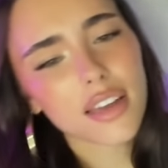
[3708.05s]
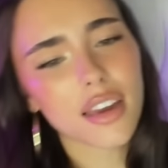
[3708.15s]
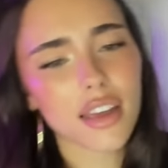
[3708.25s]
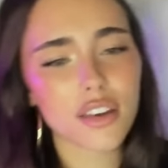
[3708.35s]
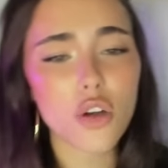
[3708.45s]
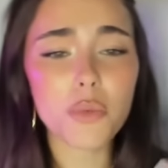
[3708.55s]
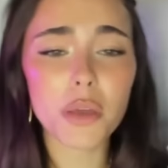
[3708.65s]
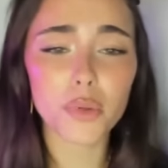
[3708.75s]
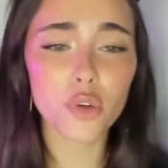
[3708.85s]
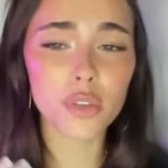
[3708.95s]
and I know
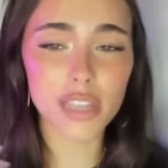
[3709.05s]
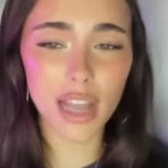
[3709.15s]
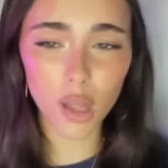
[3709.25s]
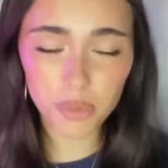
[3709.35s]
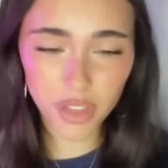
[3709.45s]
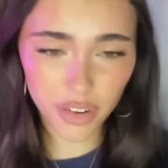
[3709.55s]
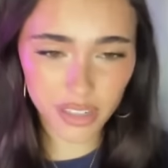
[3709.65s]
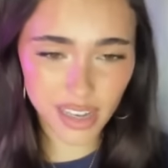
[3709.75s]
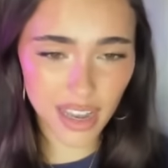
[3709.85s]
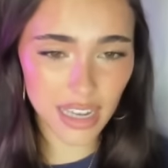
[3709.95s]
people who it's helped their
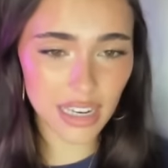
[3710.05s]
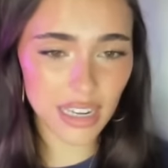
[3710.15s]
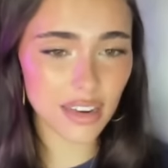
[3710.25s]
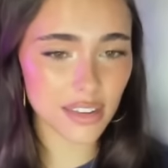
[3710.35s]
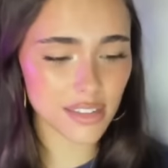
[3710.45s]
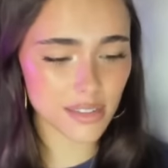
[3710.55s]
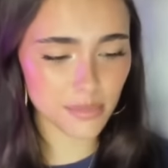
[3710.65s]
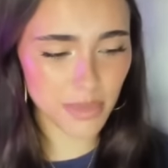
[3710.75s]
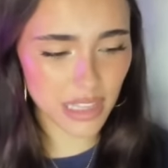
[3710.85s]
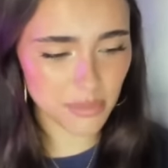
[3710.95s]
anxiety and it's
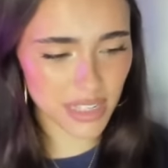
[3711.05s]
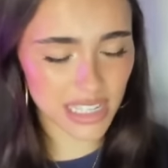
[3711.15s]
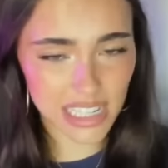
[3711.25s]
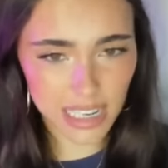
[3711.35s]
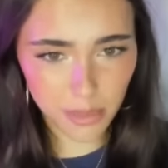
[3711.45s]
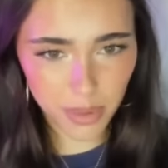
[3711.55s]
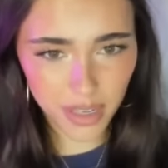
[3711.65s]
made them sleep